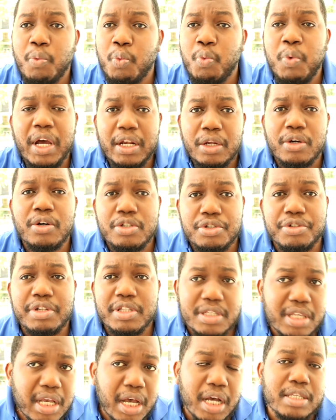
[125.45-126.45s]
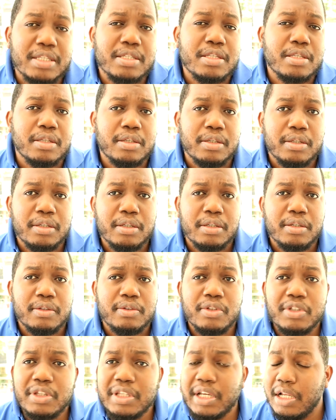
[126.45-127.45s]
100 songs,
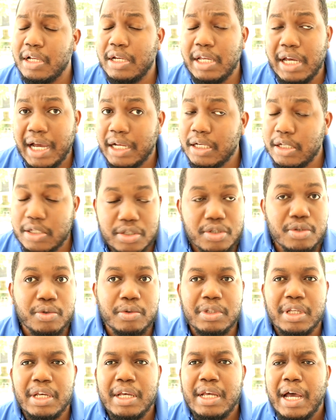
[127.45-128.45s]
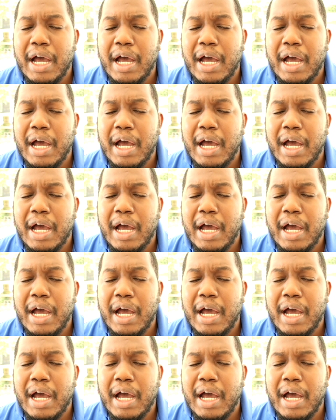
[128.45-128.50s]
to tell you the honest truth.